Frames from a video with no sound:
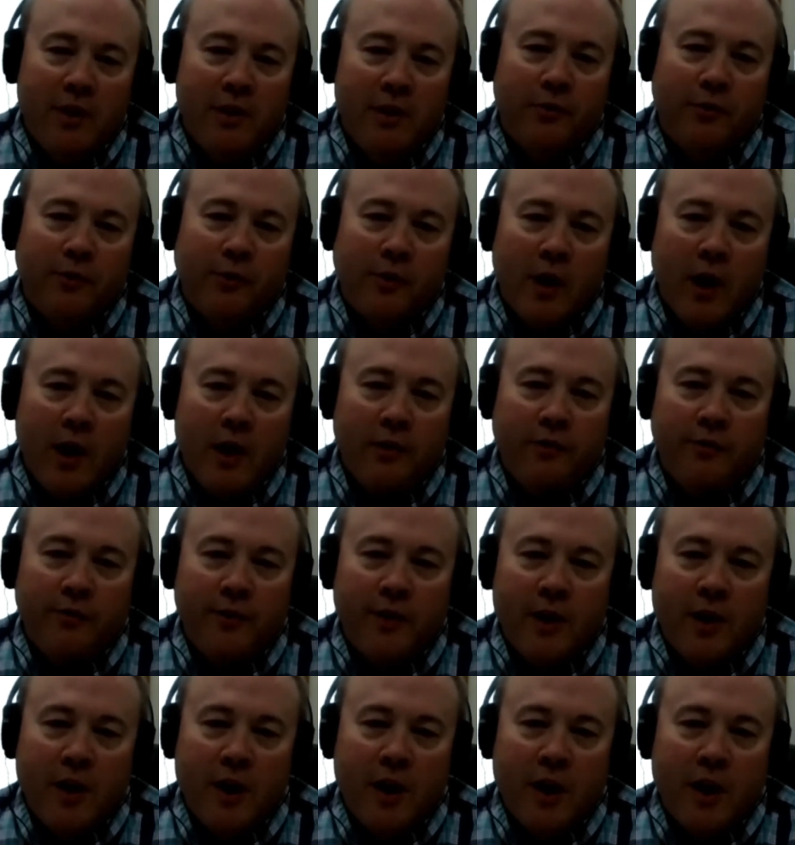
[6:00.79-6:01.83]

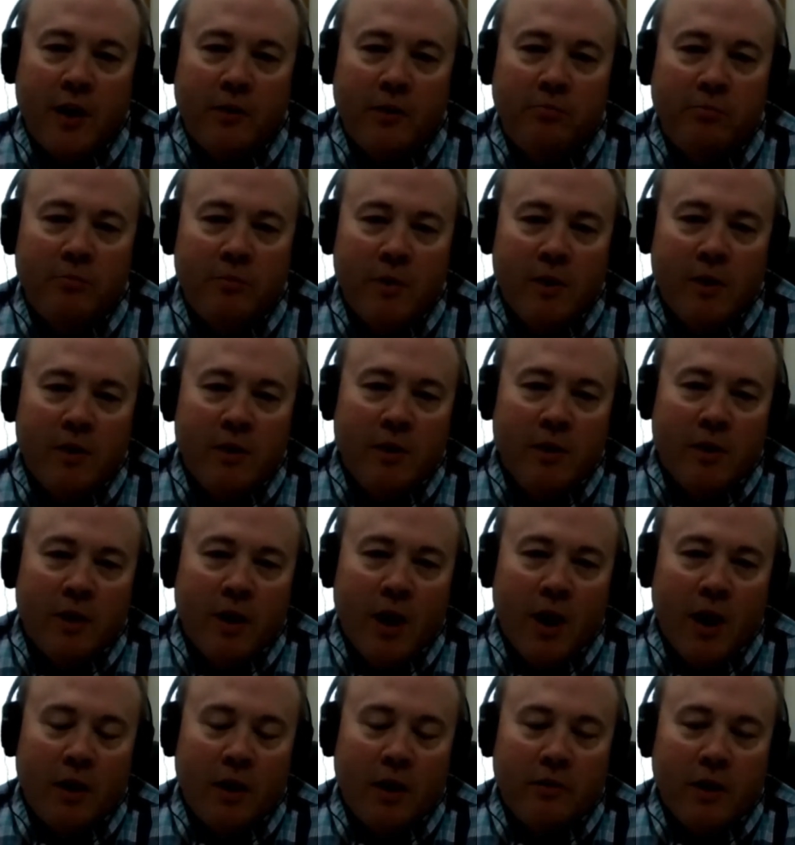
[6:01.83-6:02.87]
philosophy on
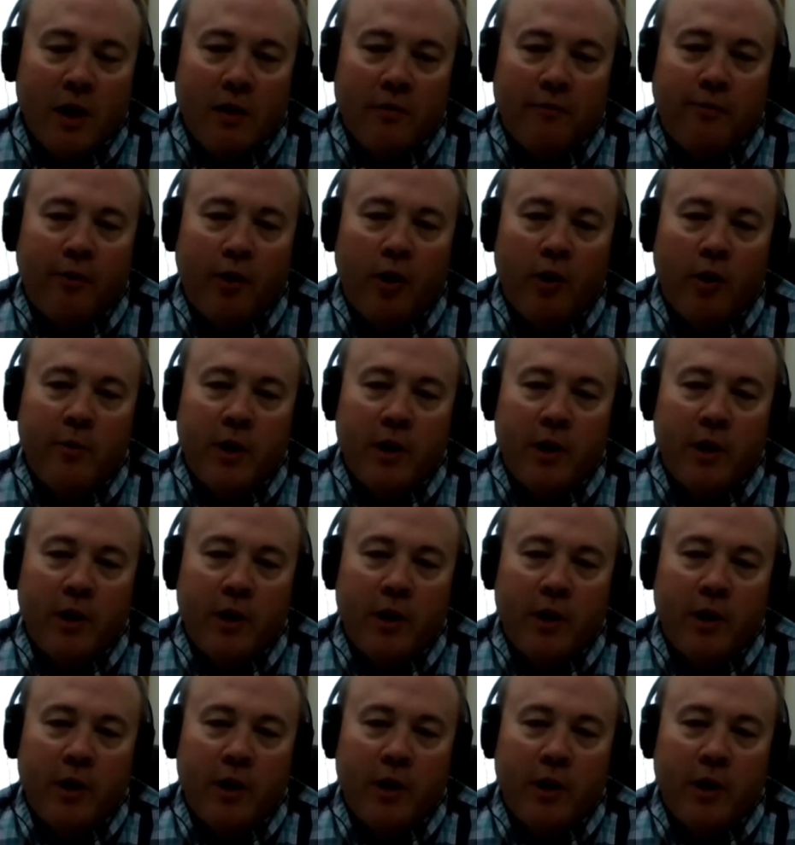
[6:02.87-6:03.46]
farming.